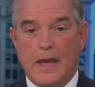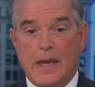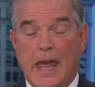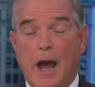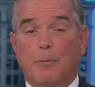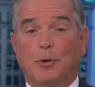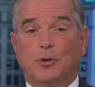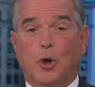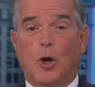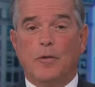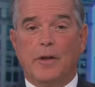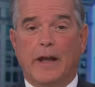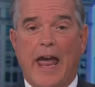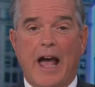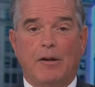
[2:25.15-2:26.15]
And we're told
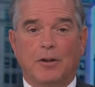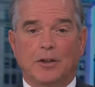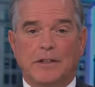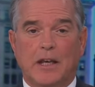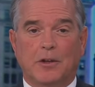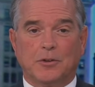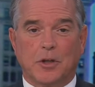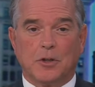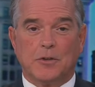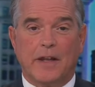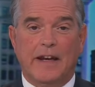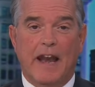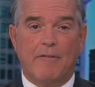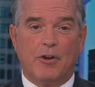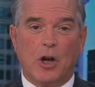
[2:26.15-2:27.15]
that Alan tells us they
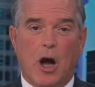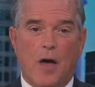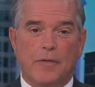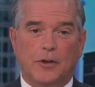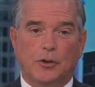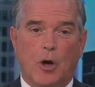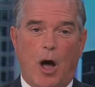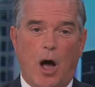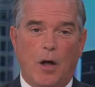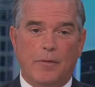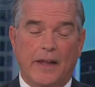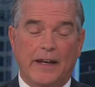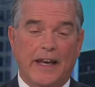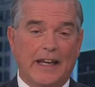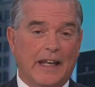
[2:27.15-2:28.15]
never got the doll,
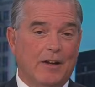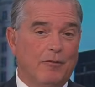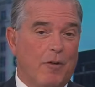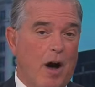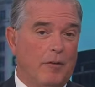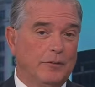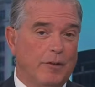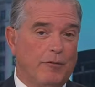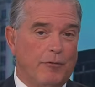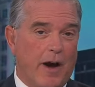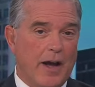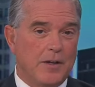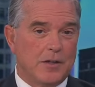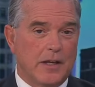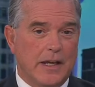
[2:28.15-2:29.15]
they didn't get involved in the
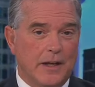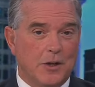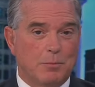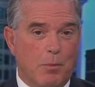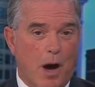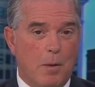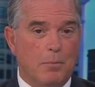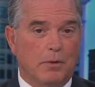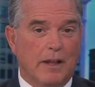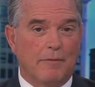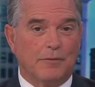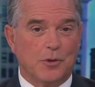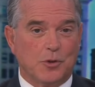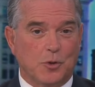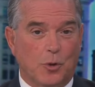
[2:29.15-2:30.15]
fights, and he and his mom left
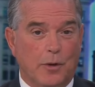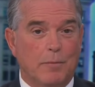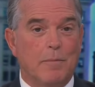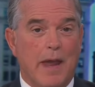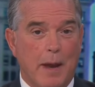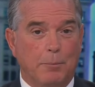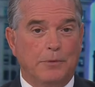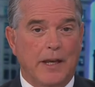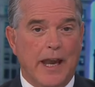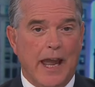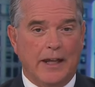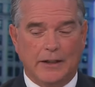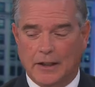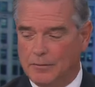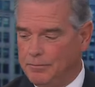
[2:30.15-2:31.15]
the store empty
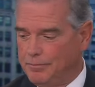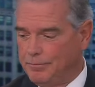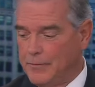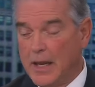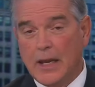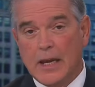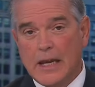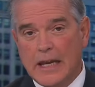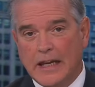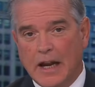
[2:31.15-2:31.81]
handed. In